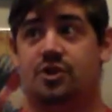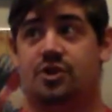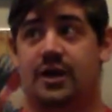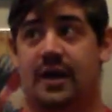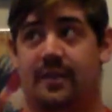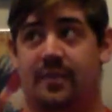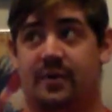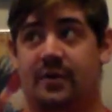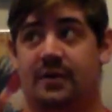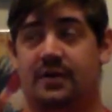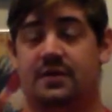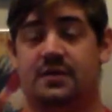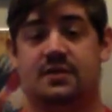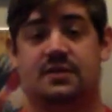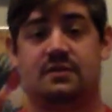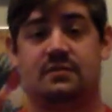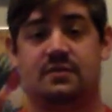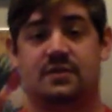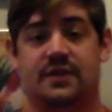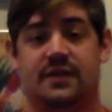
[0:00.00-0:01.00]

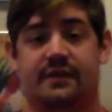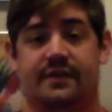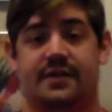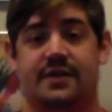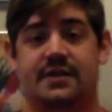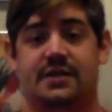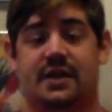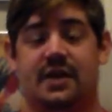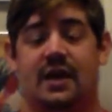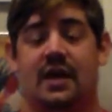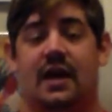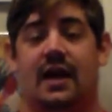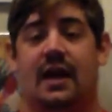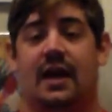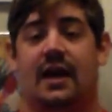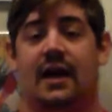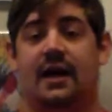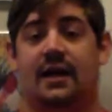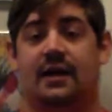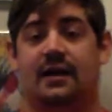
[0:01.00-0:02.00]
Japanese series,
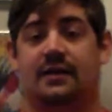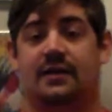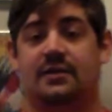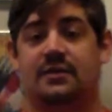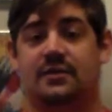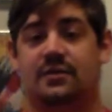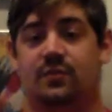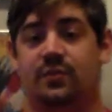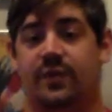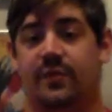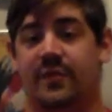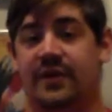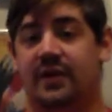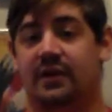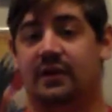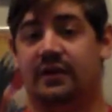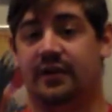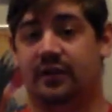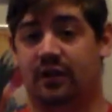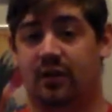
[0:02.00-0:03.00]
and we
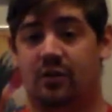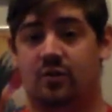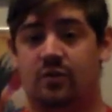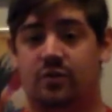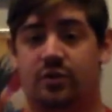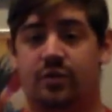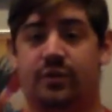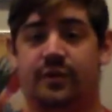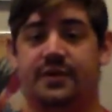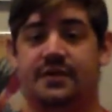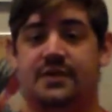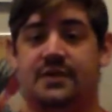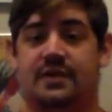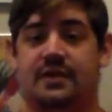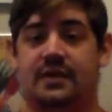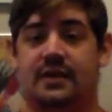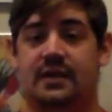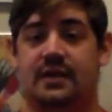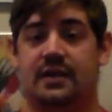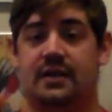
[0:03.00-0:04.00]
meet Lilo, who is
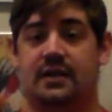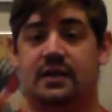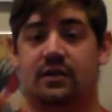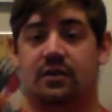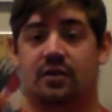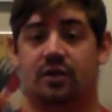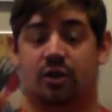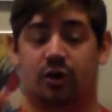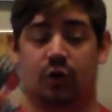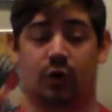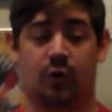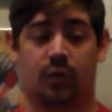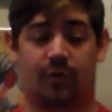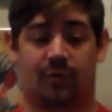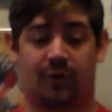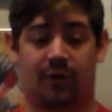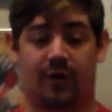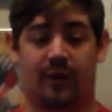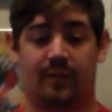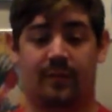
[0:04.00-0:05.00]
the girl
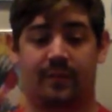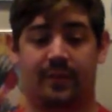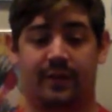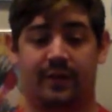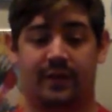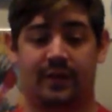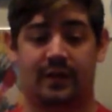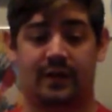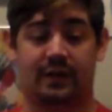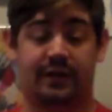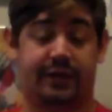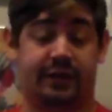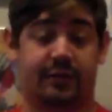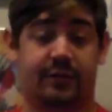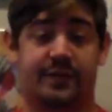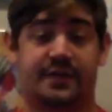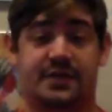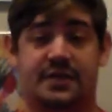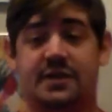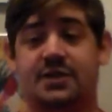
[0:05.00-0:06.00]
from the
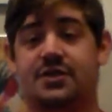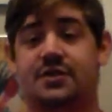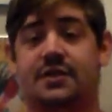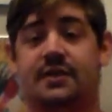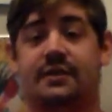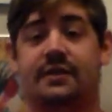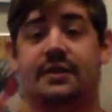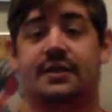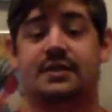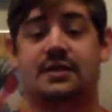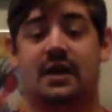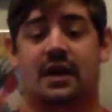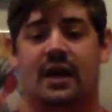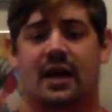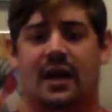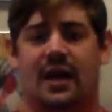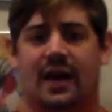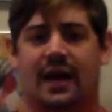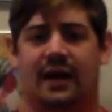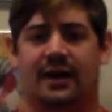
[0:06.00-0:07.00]
Lilo and Stitch series,
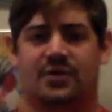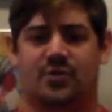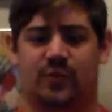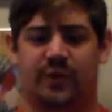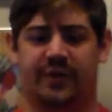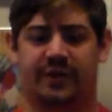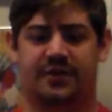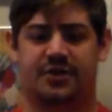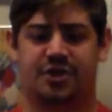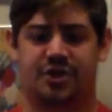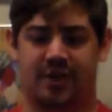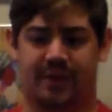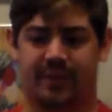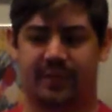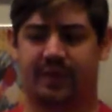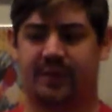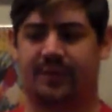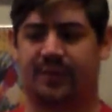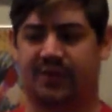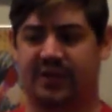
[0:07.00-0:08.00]
as well as
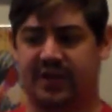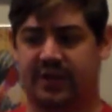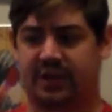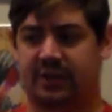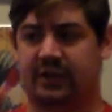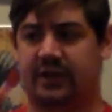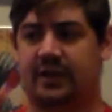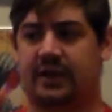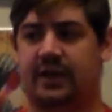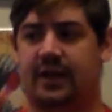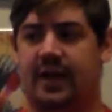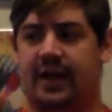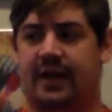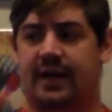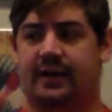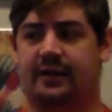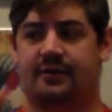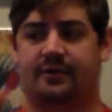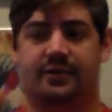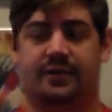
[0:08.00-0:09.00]
Jumba, Pleakley,
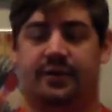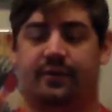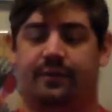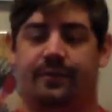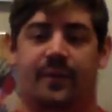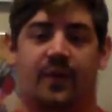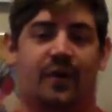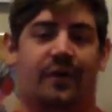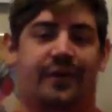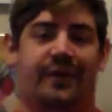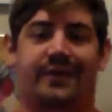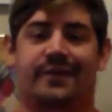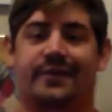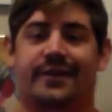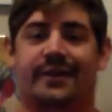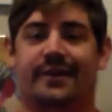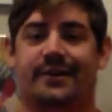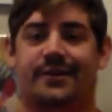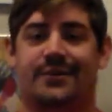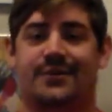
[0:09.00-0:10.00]
and, you know, all the
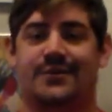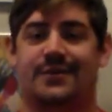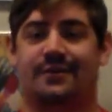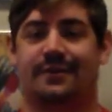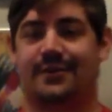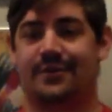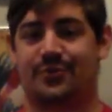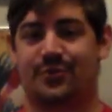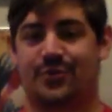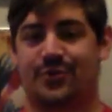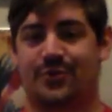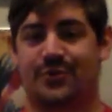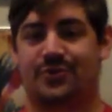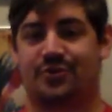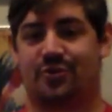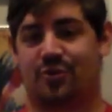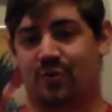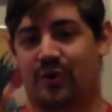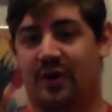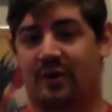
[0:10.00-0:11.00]
other characters that are
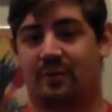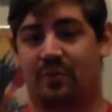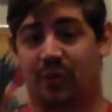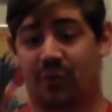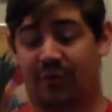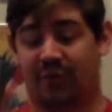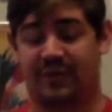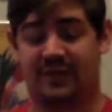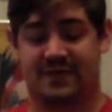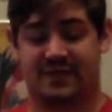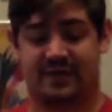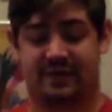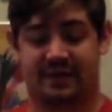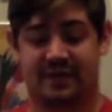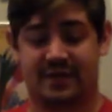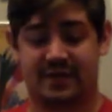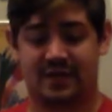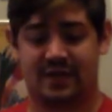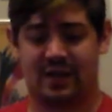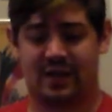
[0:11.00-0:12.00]
introduced throughout both of the
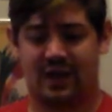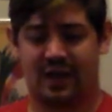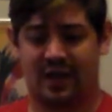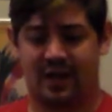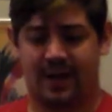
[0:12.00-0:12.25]
series.